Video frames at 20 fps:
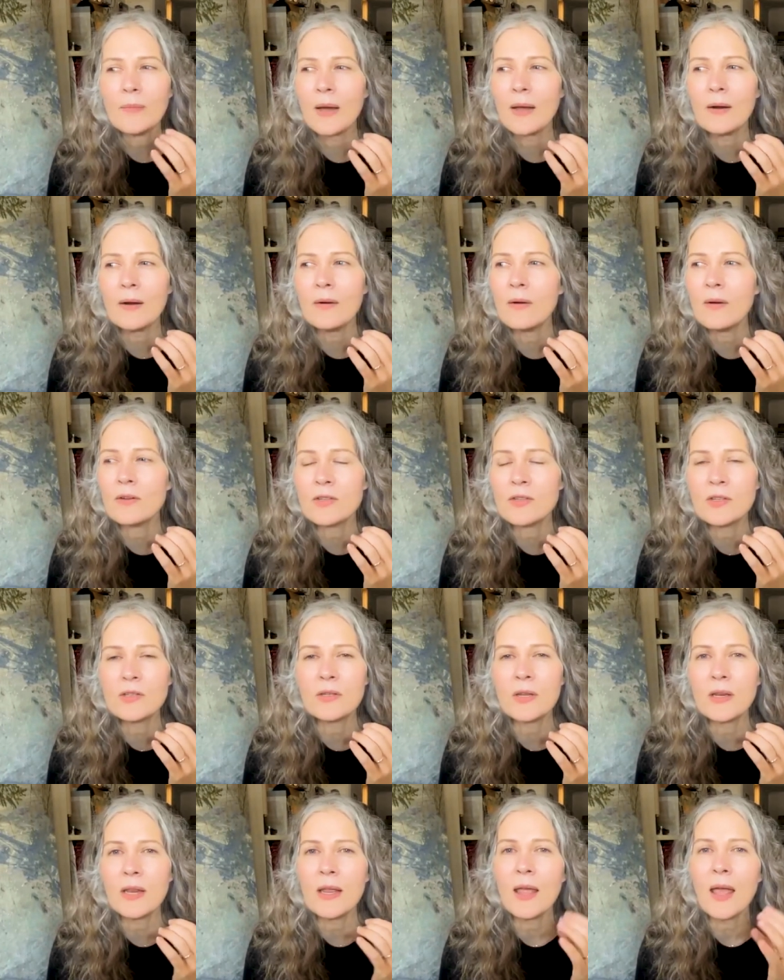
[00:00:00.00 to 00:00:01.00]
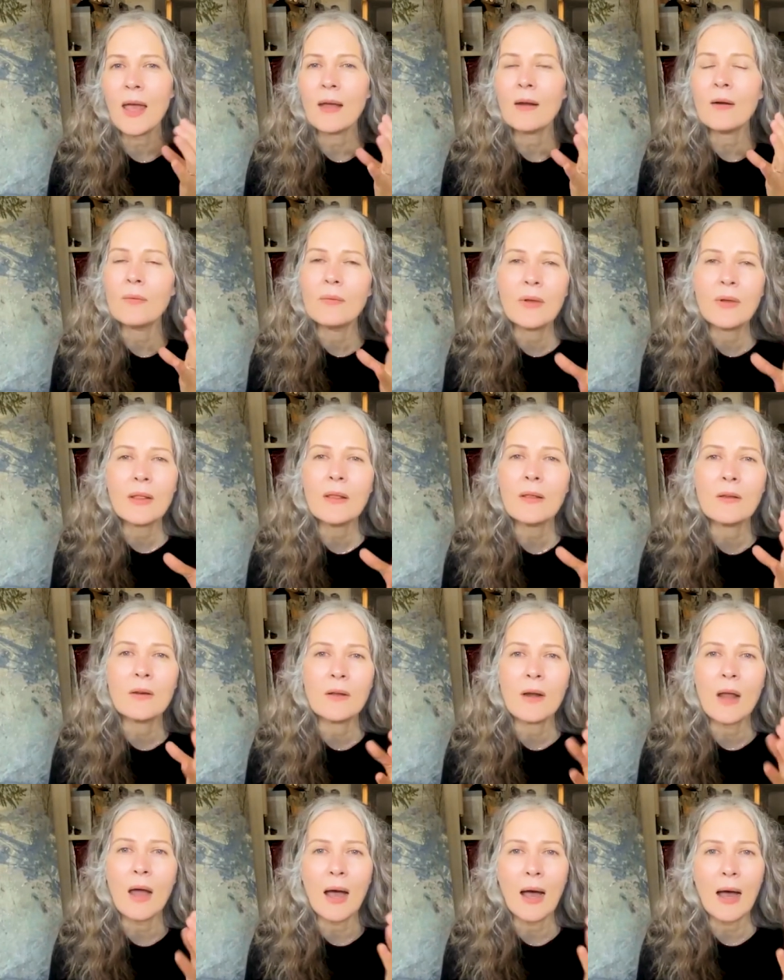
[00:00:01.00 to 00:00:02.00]
I don't know, just he had a really
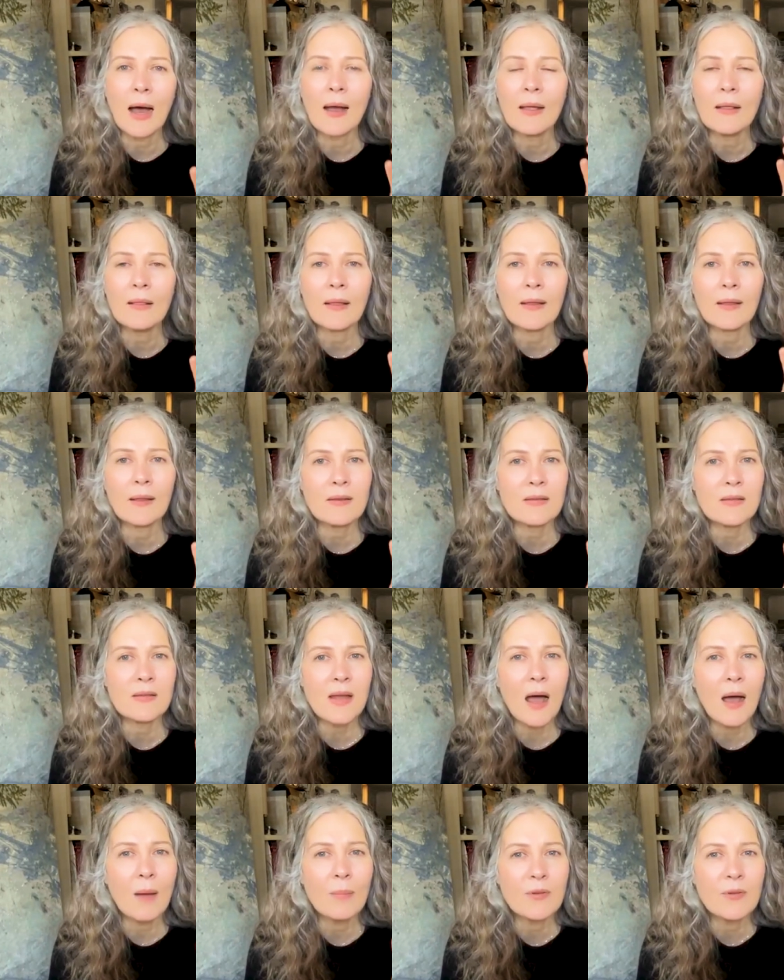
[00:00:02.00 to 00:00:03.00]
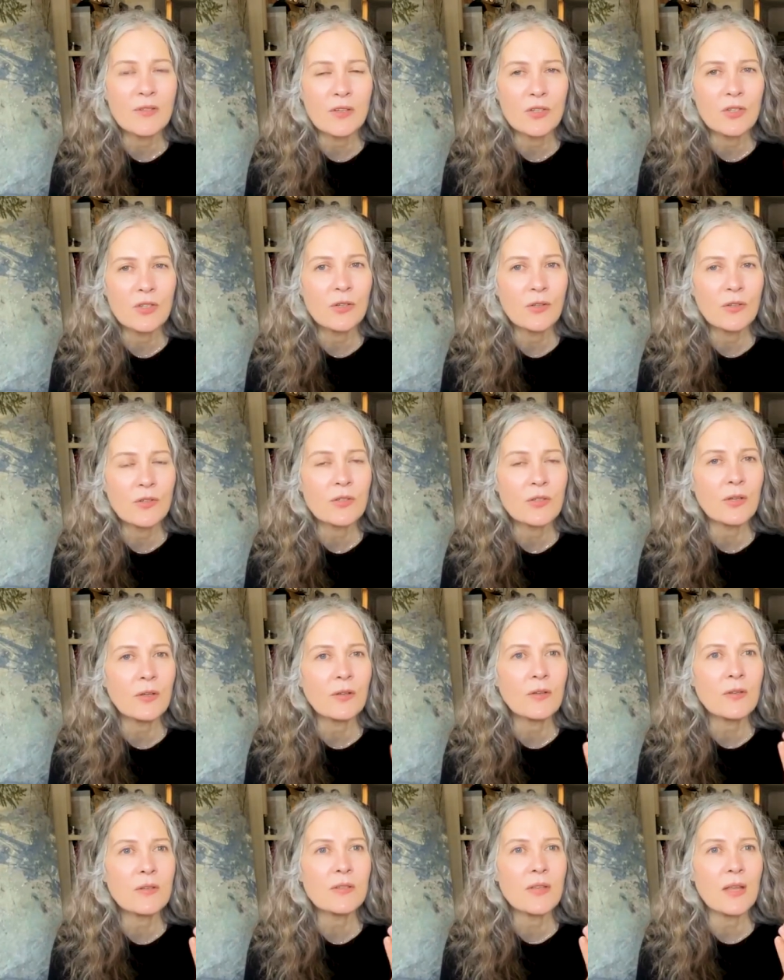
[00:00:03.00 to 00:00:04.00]
good eye, like his compositional
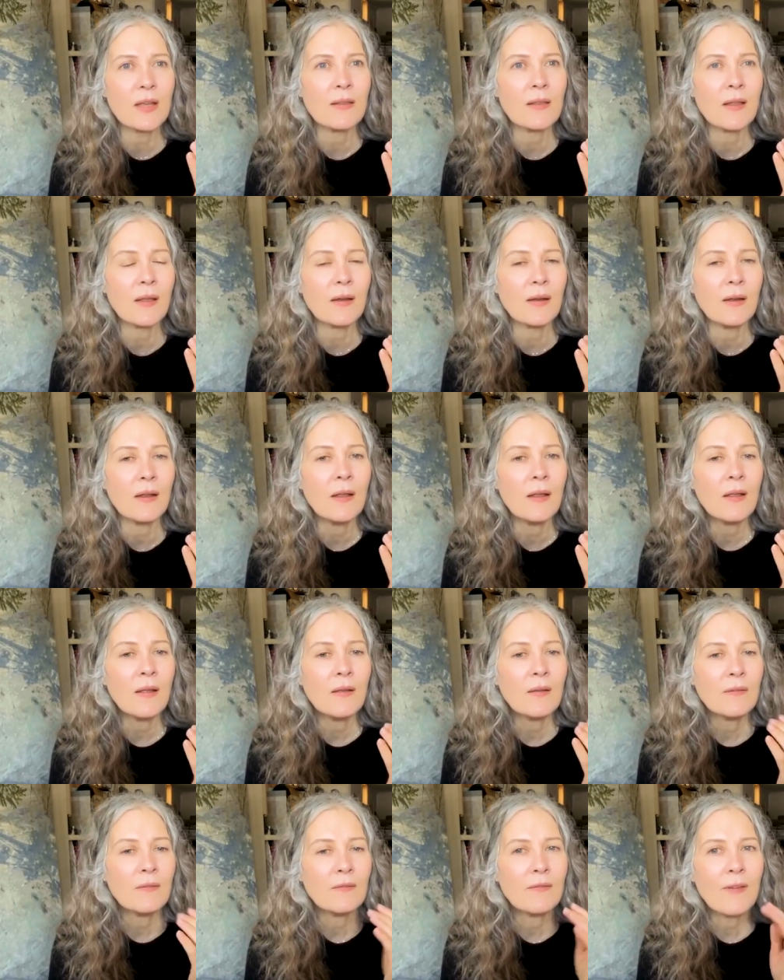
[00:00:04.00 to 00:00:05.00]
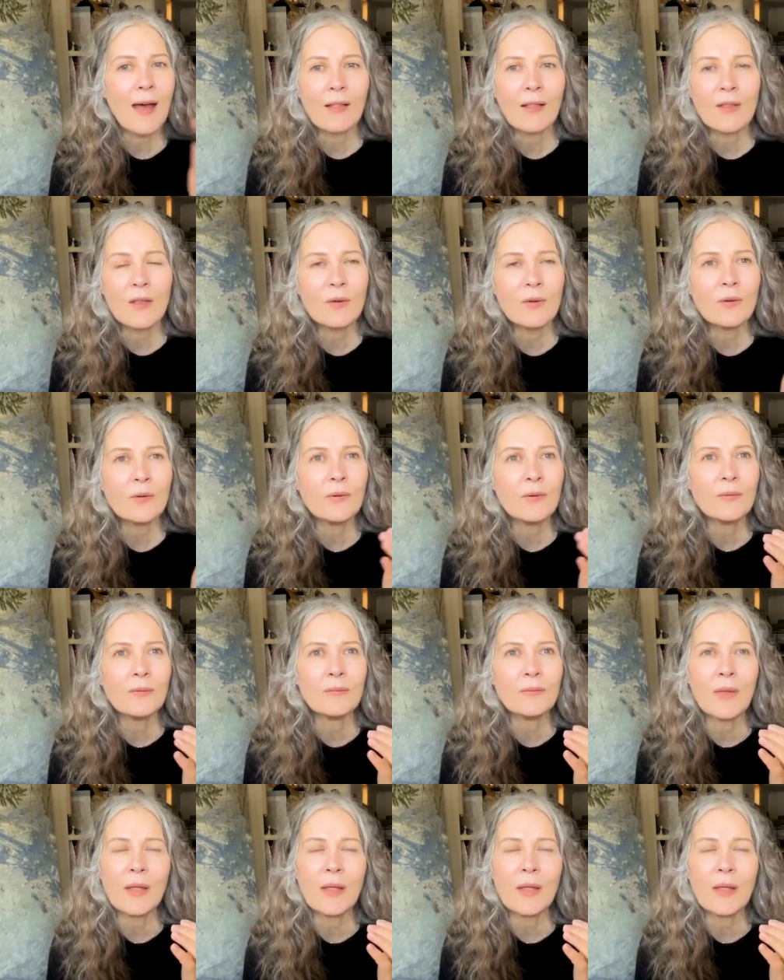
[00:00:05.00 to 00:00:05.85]
skills and then value.